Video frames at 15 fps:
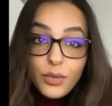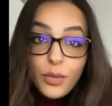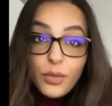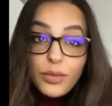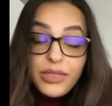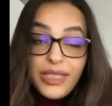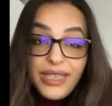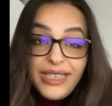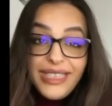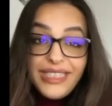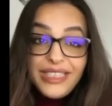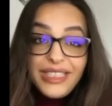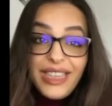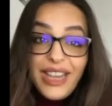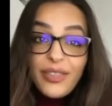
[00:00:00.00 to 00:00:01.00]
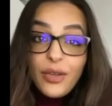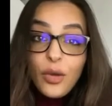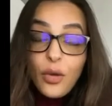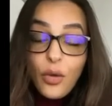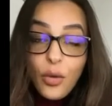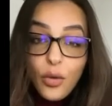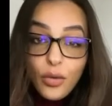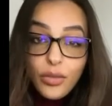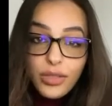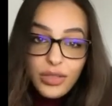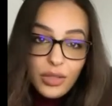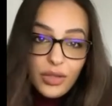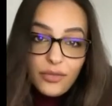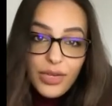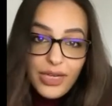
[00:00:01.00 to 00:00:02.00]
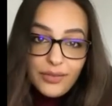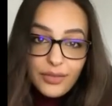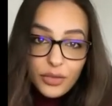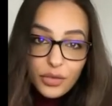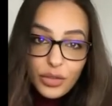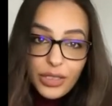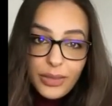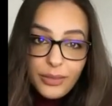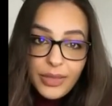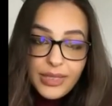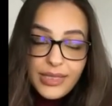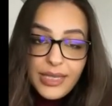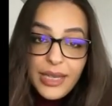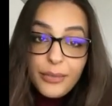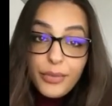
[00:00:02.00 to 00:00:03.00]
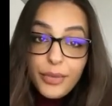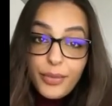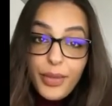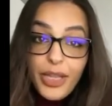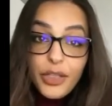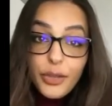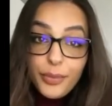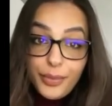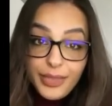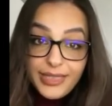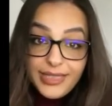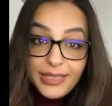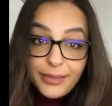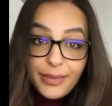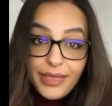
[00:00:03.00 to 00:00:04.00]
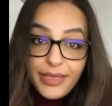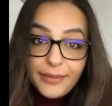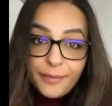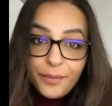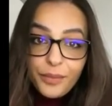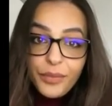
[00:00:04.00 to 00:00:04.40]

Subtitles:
we will then need to gather all the relevant documents and prepare your business plan.